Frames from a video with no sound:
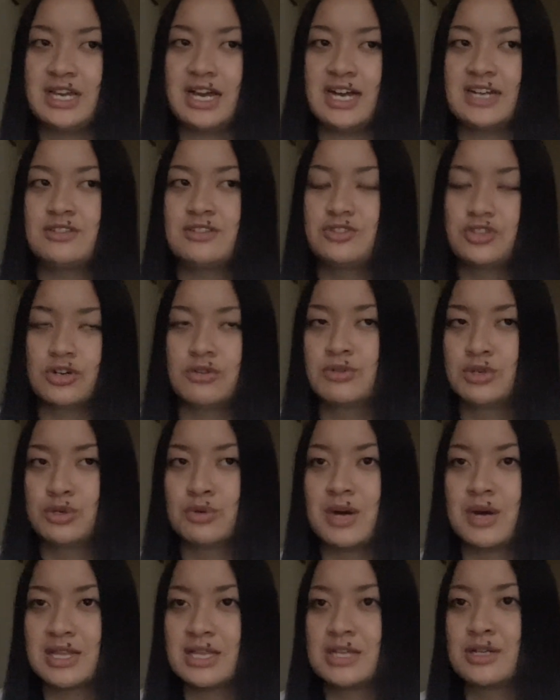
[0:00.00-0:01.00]
I don't know
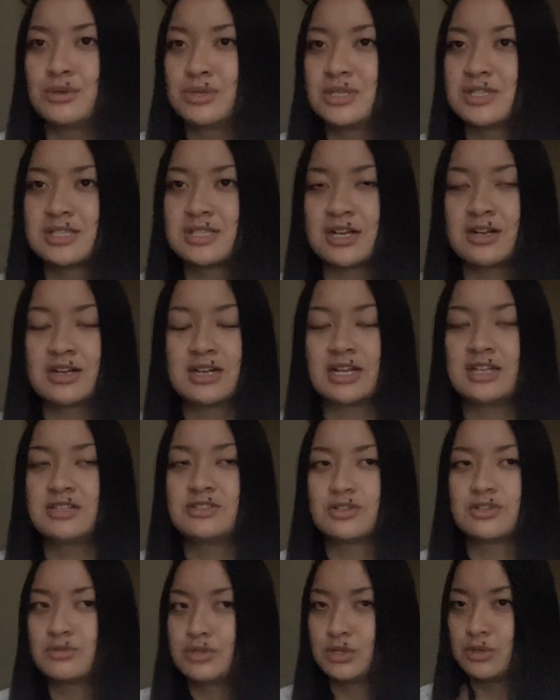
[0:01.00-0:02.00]
why that note is there, and I
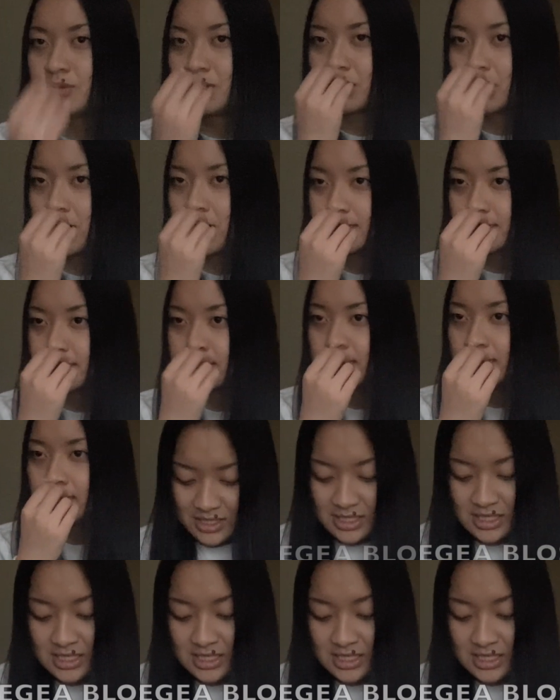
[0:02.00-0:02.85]
don't know what causes it.